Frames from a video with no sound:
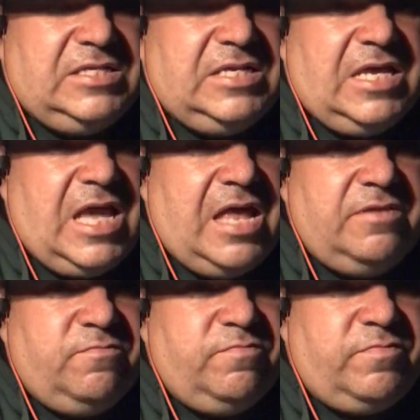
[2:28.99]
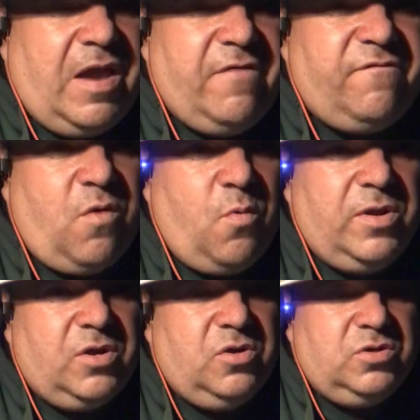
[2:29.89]
And therefore,
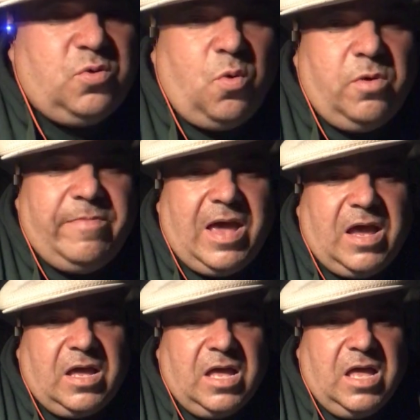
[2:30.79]
with a good quarterback,